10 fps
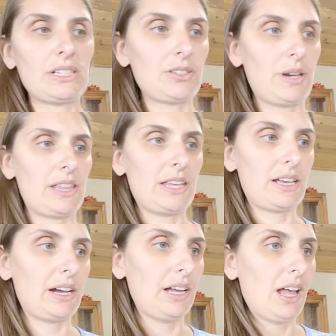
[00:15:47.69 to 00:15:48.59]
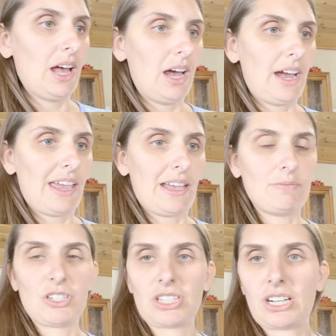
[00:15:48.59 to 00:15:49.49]
So I think I am
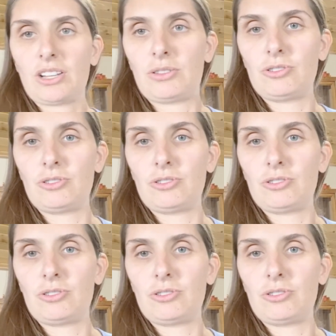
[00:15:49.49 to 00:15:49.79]
just gonna